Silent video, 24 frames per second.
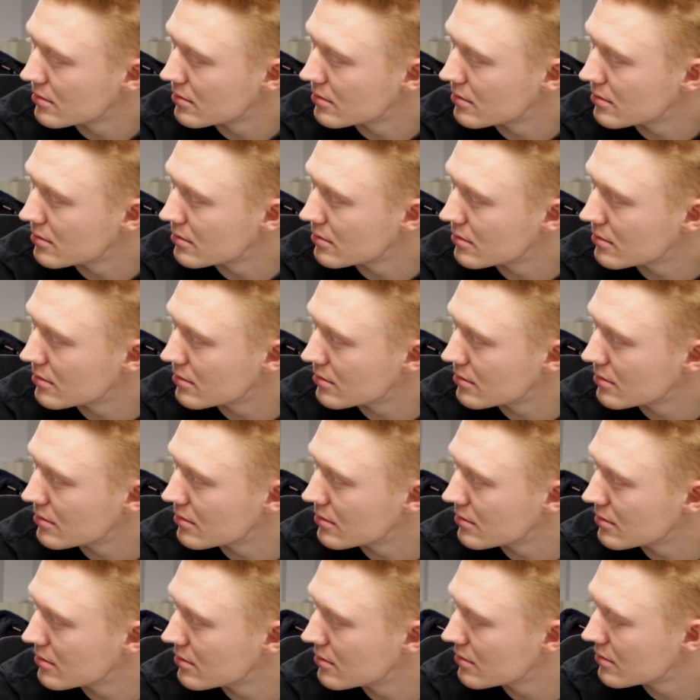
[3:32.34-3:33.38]

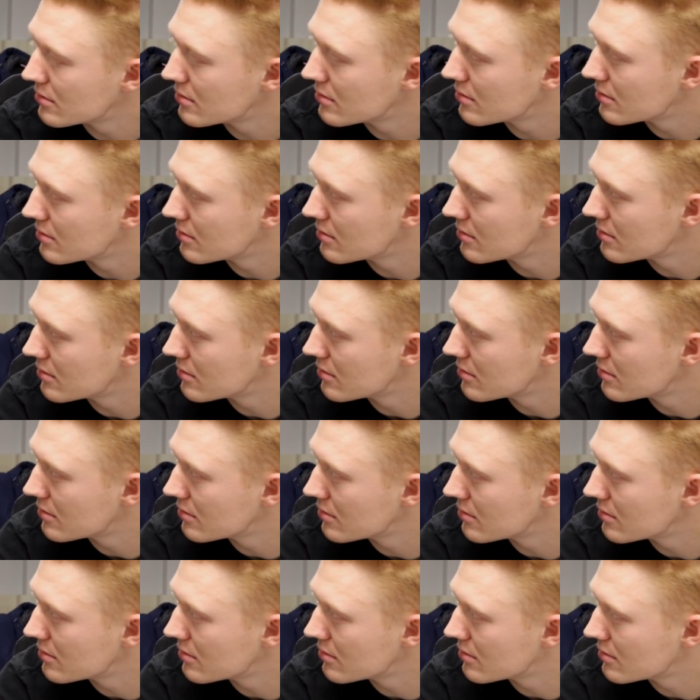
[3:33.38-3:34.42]

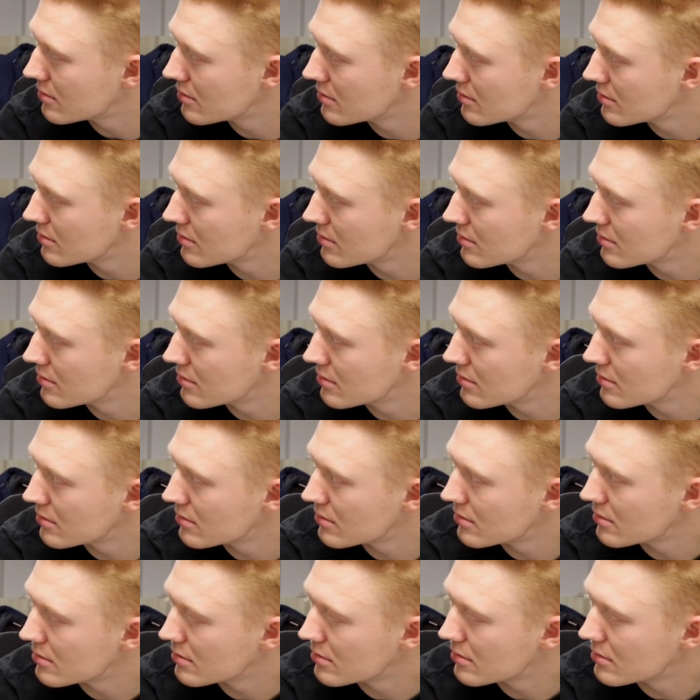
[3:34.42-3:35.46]
This person isn't speaking.